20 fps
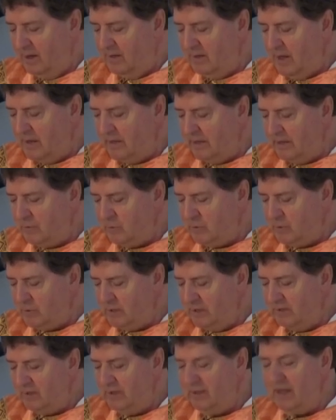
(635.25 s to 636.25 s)
Now, the
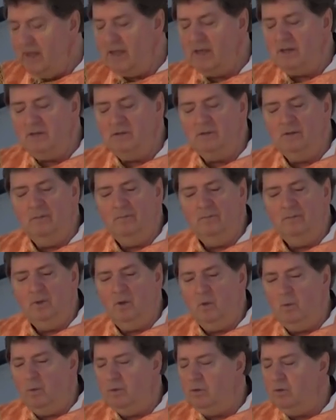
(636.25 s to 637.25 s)
interesting thing is,
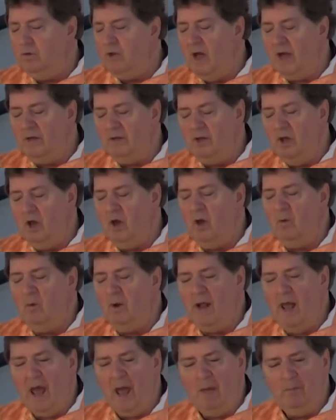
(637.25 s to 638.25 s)
we do not know what
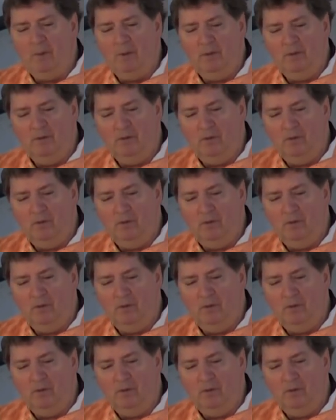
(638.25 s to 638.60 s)
happened